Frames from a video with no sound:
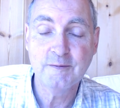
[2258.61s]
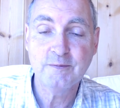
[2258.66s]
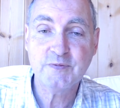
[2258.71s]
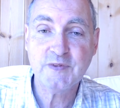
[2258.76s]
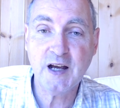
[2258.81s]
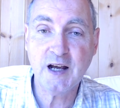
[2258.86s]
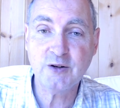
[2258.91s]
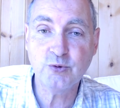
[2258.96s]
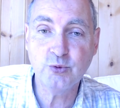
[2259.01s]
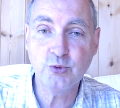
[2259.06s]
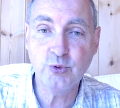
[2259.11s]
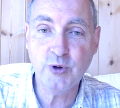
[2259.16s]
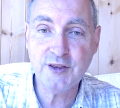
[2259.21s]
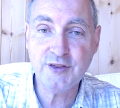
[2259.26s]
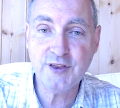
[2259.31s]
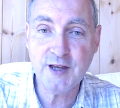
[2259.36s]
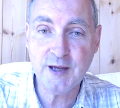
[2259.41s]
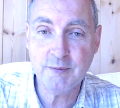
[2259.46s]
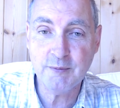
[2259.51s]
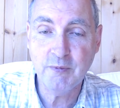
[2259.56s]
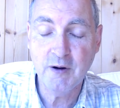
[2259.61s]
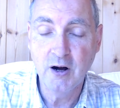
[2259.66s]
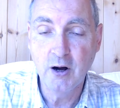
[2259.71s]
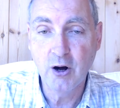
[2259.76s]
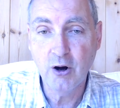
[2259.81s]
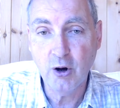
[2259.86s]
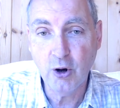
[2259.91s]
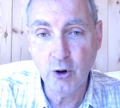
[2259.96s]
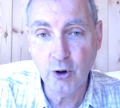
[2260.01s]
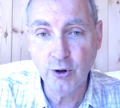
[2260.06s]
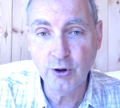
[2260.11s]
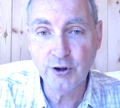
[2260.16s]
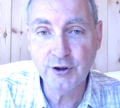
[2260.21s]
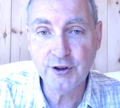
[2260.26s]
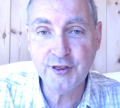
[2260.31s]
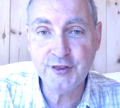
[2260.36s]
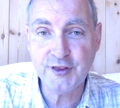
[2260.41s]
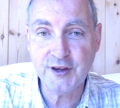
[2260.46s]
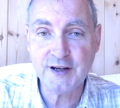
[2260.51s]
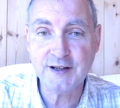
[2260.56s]
and with him all
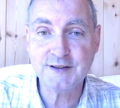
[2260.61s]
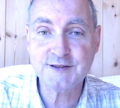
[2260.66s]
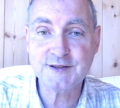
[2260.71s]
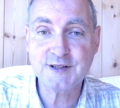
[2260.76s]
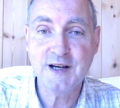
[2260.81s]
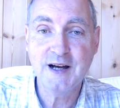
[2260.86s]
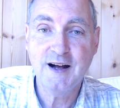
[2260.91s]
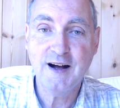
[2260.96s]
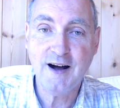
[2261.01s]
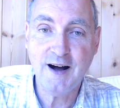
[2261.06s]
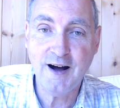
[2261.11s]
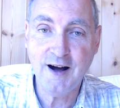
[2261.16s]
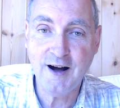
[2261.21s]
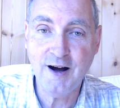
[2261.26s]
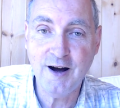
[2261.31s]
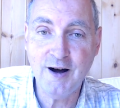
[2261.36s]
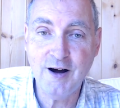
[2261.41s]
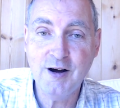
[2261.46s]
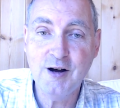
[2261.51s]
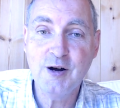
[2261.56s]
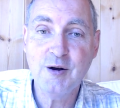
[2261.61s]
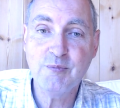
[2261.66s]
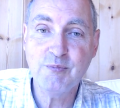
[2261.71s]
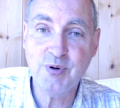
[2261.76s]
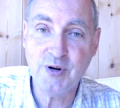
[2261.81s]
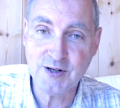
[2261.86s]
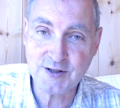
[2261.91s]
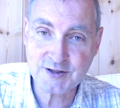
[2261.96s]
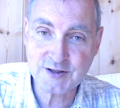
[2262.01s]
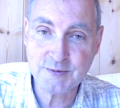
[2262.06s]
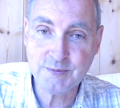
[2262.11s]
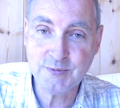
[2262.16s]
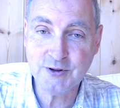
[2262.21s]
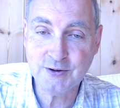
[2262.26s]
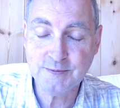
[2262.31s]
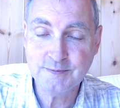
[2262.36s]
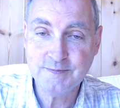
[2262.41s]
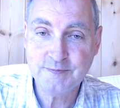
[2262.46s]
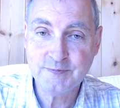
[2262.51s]
things are possible.